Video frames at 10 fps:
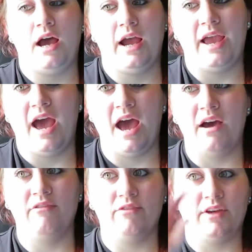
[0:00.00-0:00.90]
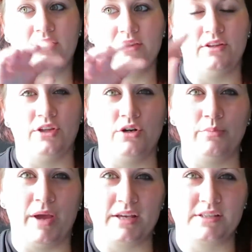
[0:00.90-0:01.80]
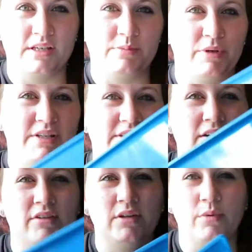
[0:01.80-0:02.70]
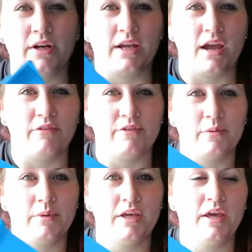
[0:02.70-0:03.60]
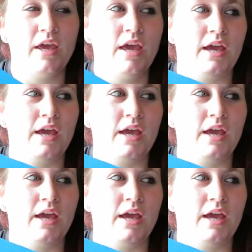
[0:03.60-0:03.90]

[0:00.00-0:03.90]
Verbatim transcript: I have like the little baskets, but it's not really working out for me.